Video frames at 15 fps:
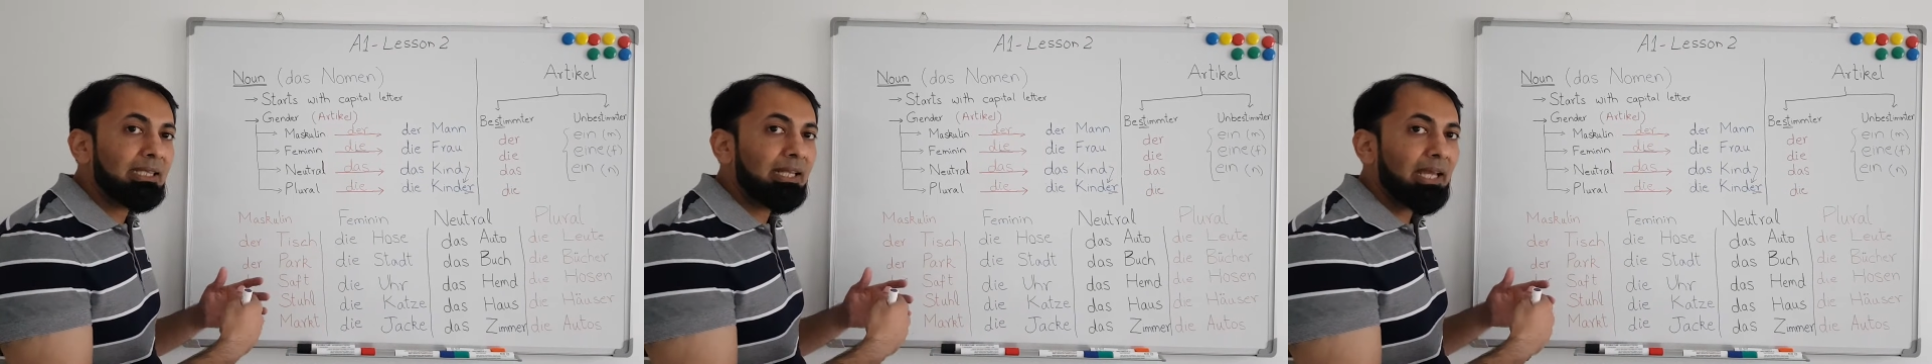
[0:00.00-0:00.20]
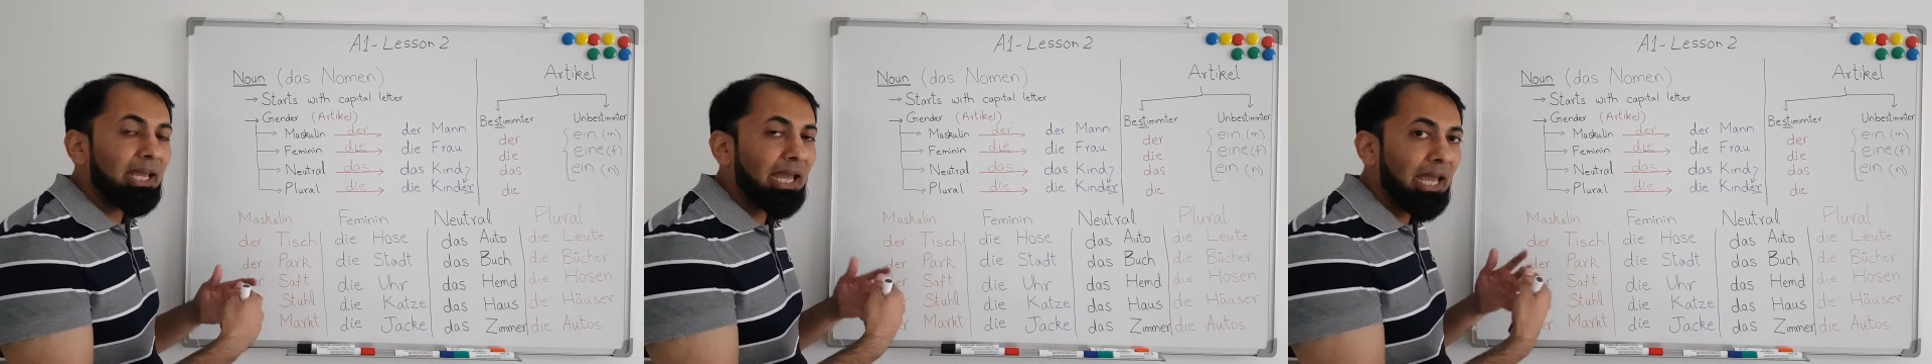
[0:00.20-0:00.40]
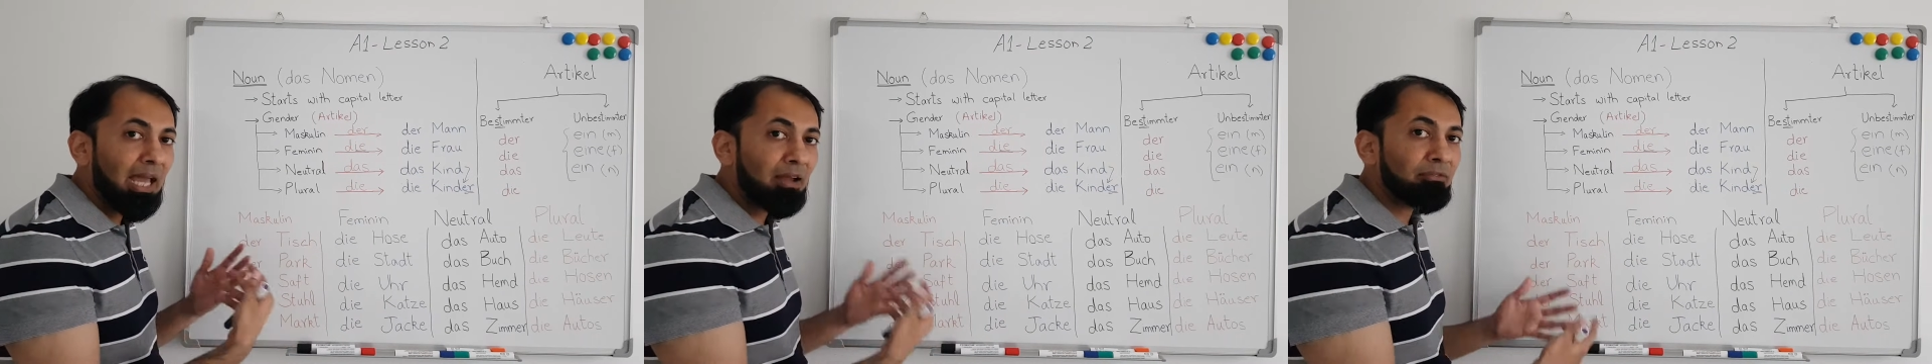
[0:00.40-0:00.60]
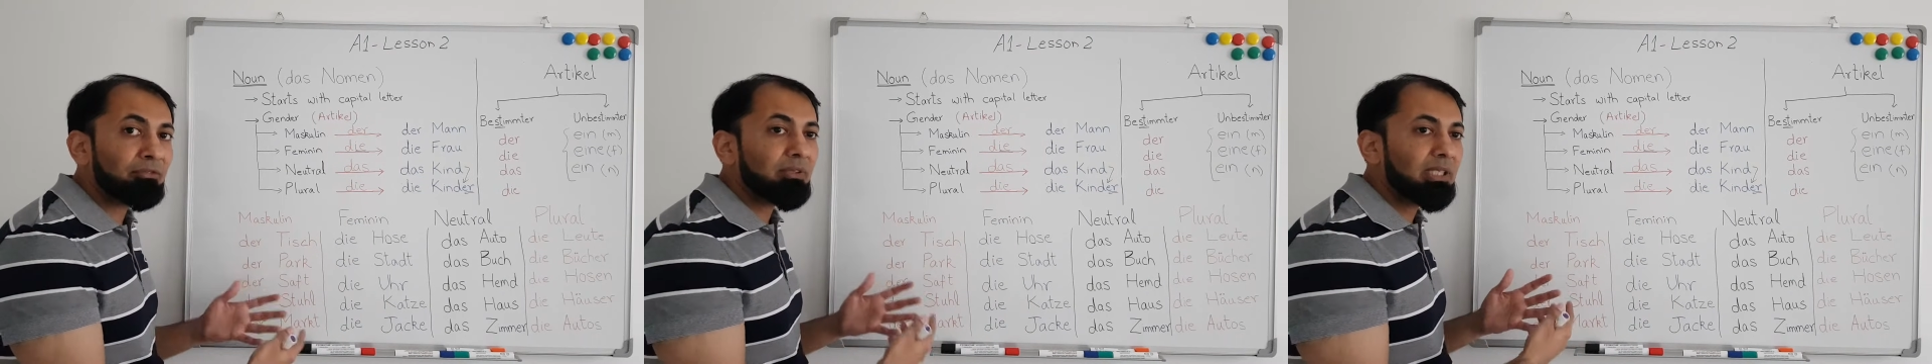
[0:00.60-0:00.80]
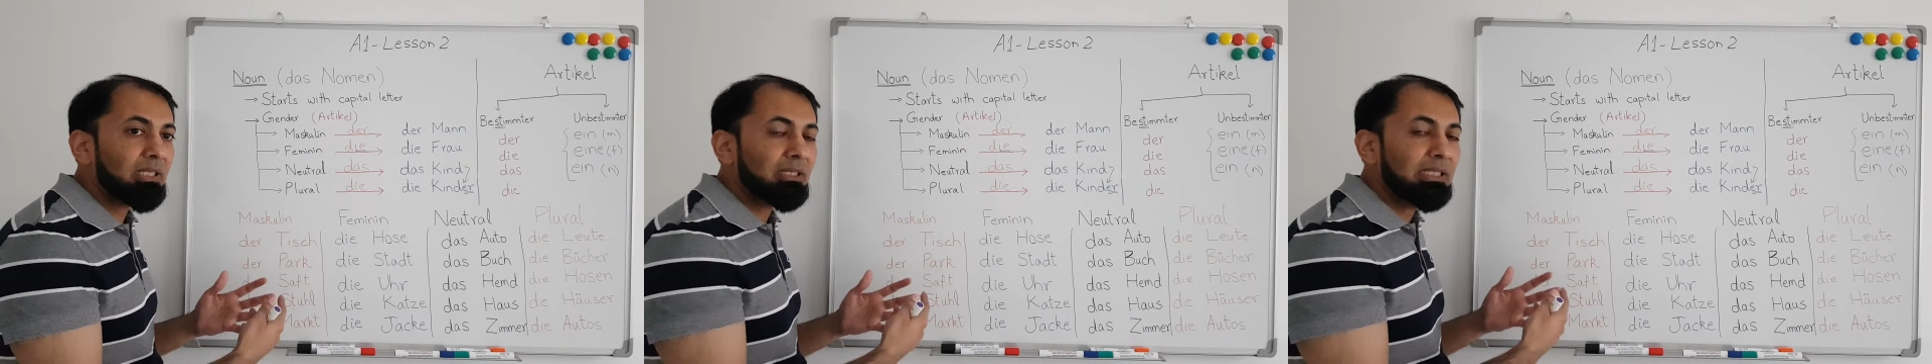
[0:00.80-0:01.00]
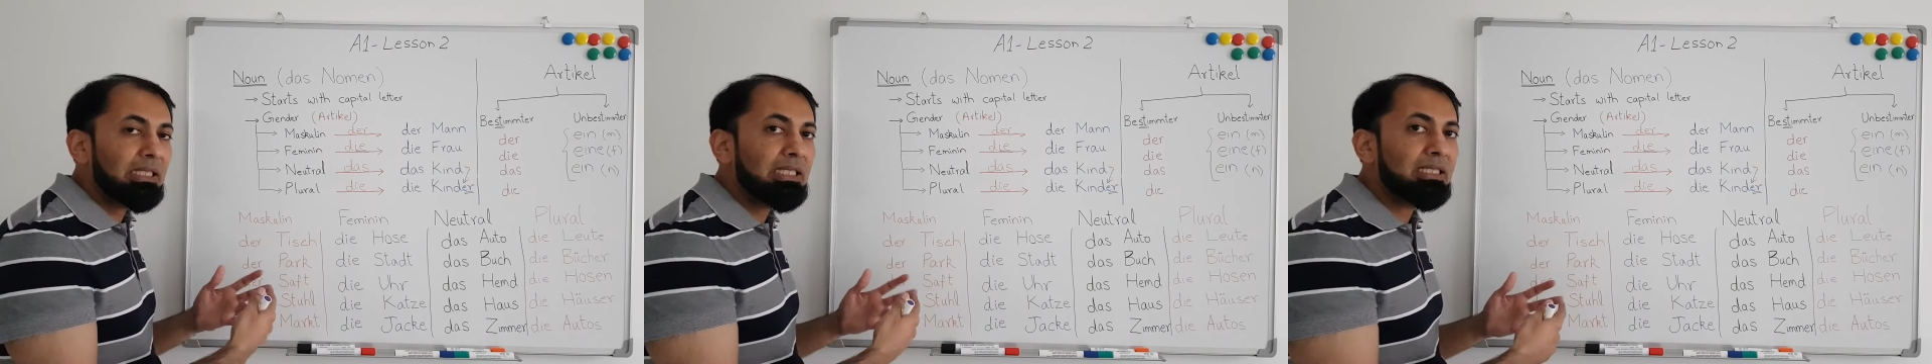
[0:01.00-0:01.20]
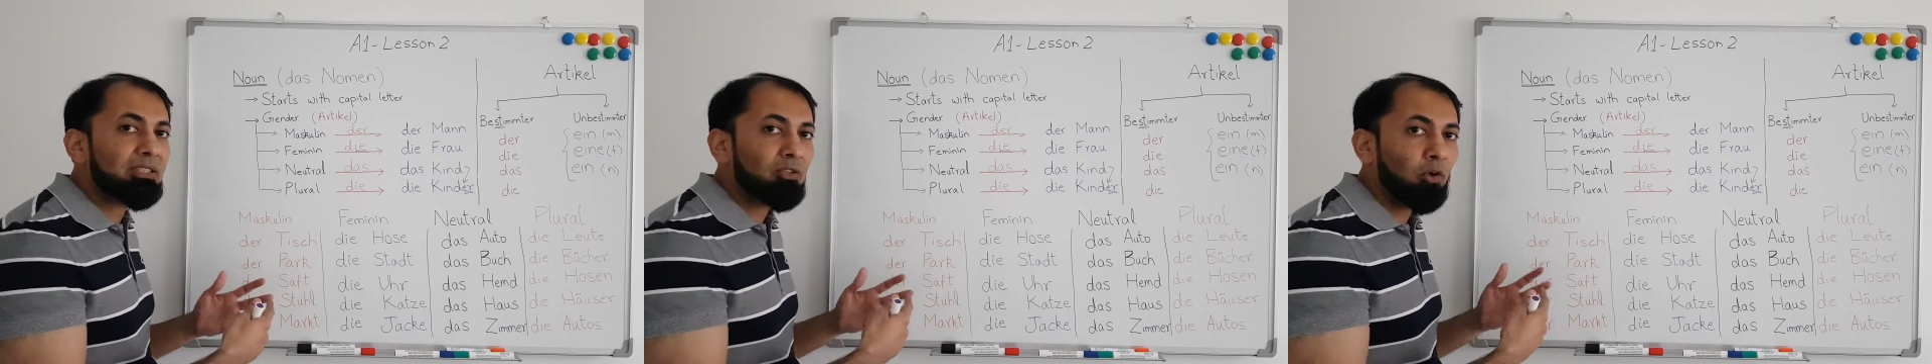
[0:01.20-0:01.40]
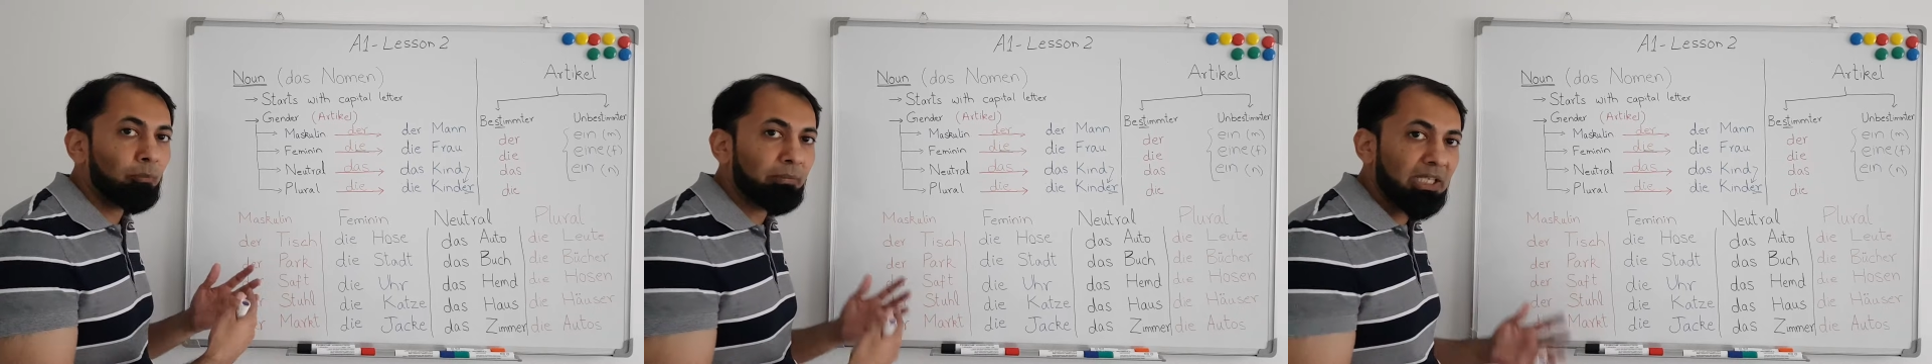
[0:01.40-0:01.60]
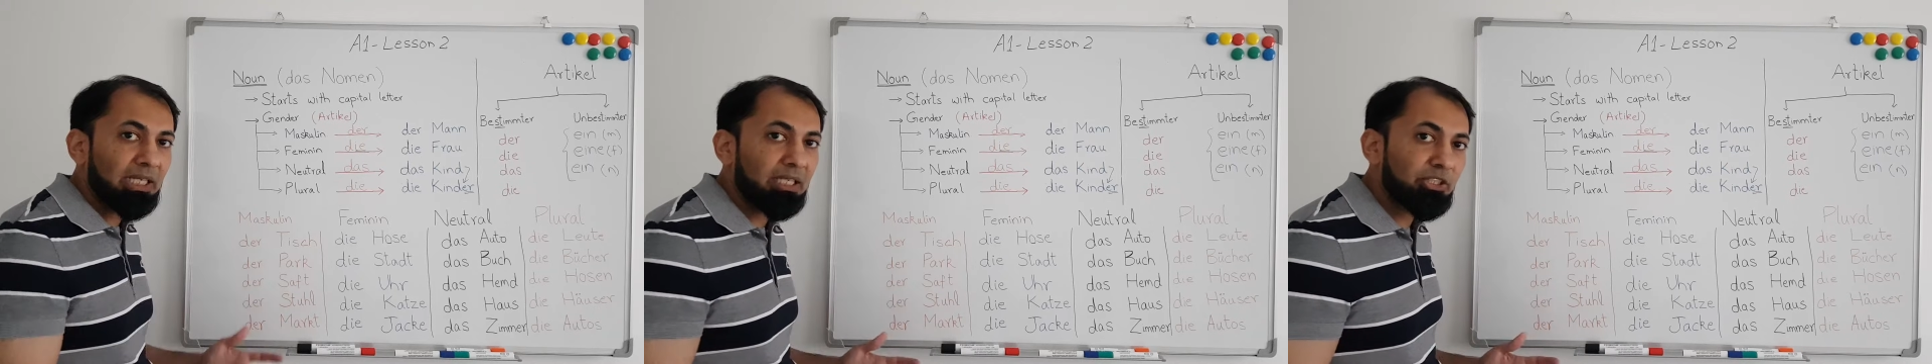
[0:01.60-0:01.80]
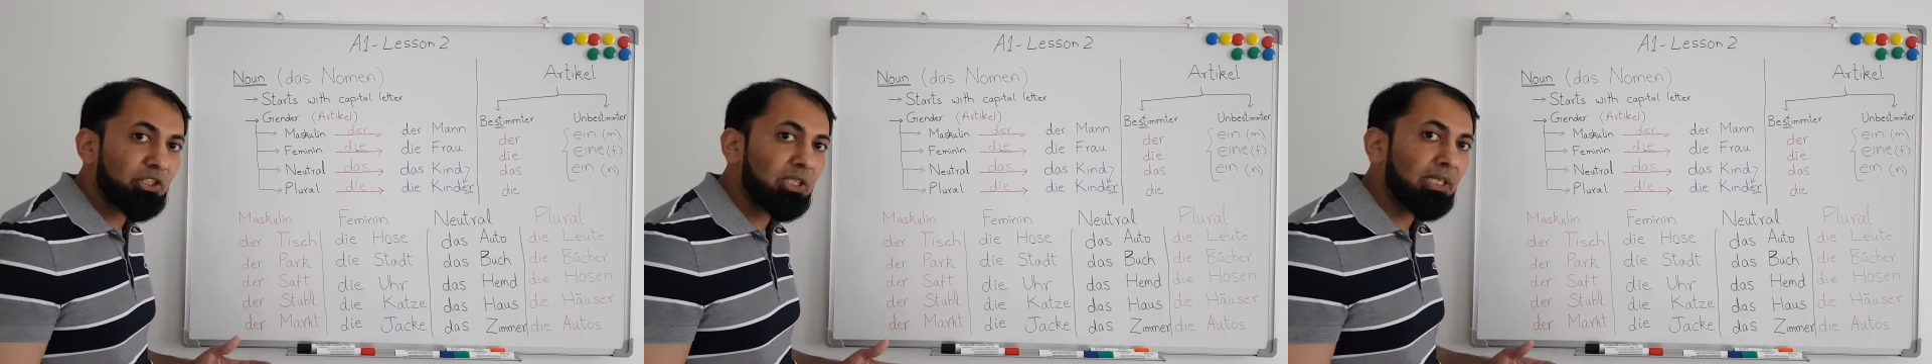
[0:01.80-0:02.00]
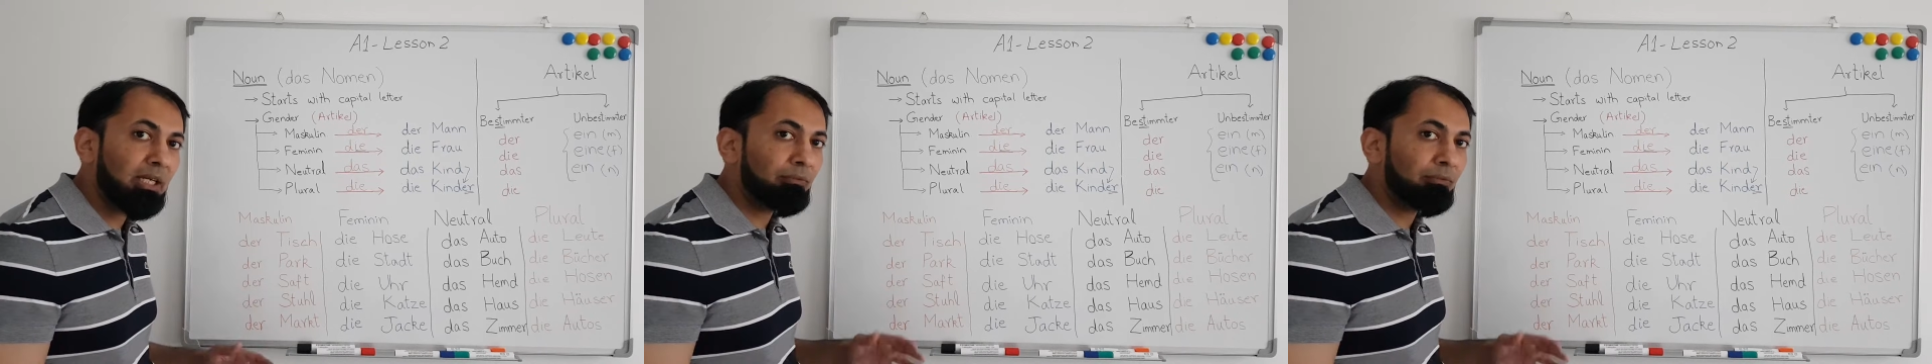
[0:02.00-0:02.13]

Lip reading: have these combination,